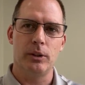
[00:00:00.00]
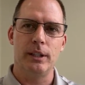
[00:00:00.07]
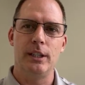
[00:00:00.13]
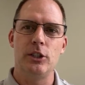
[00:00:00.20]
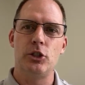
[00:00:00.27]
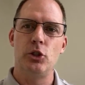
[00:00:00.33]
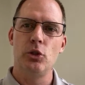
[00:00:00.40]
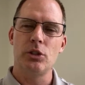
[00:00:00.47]
It
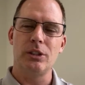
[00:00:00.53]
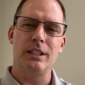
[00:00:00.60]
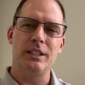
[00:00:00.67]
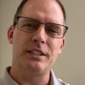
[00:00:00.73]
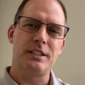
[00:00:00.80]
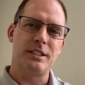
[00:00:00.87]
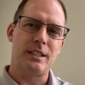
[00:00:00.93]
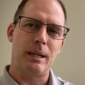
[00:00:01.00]
is usually a
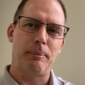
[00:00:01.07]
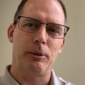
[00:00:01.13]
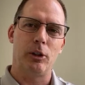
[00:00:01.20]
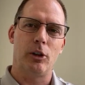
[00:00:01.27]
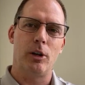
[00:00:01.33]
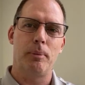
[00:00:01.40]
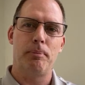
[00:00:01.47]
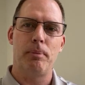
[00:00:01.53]

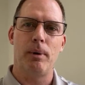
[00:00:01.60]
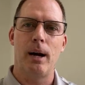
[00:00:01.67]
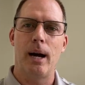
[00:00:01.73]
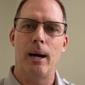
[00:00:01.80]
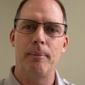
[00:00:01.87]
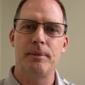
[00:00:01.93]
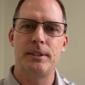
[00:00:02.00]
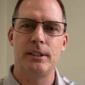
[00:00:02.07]
similar
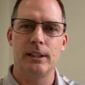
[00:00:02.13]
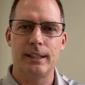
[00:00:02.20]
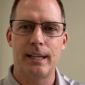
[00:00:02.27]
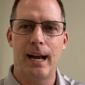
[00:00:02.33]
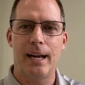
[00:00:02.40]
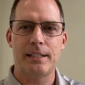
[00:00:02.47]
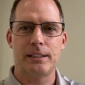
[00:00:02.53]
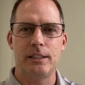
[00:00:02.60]
to a
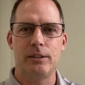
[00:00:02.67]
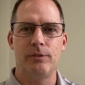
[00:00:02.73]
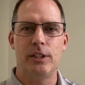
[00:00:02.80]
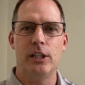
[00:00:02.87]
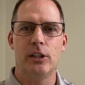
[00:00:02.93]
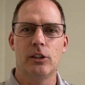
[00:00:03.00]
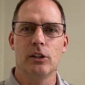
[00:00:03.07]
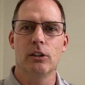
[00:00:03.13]
gasoline
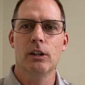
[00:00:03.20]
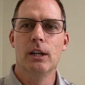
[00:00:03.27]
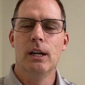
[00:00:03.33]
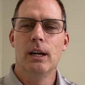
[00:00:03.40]
vehicle.